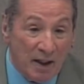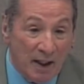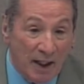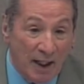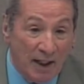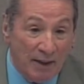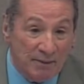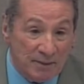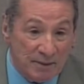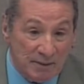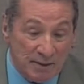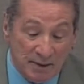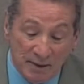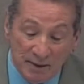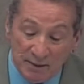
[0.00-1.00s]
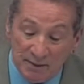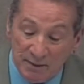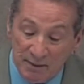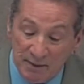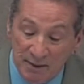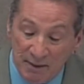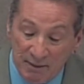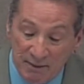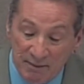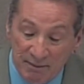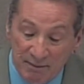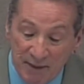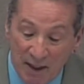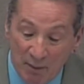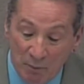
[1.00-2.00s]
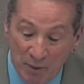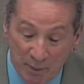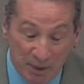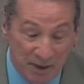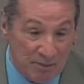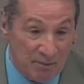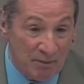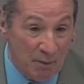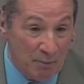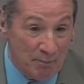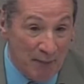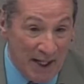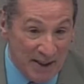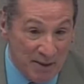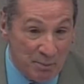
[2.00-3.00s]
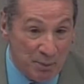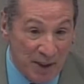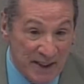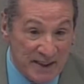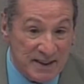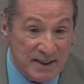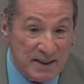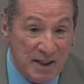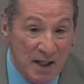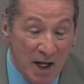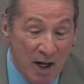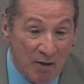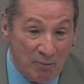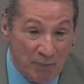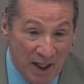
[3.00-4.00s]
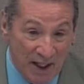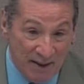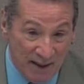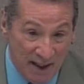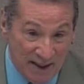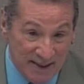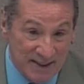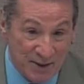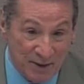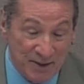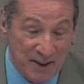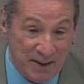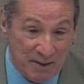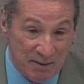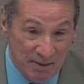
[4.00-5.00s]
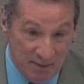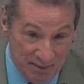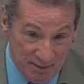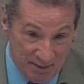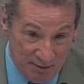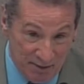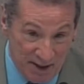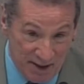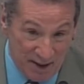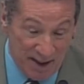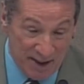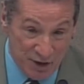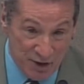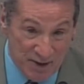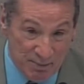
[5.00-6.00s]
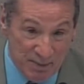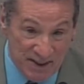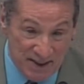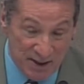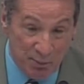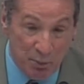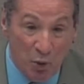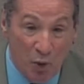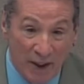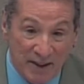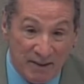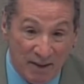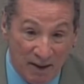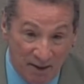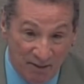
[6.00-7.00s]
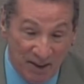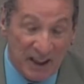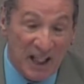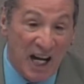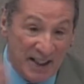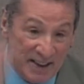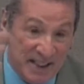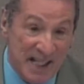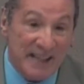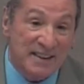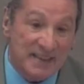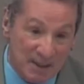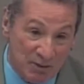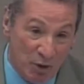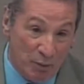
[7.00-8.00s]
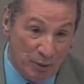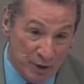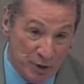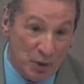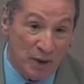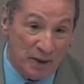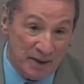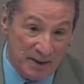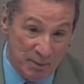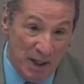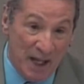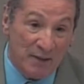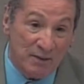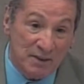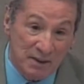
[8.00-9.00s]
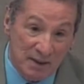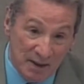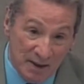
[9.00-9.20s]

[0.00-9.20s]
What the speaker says: that we might embrace, but I still think the regulations miss the point of the context of what we're talking about,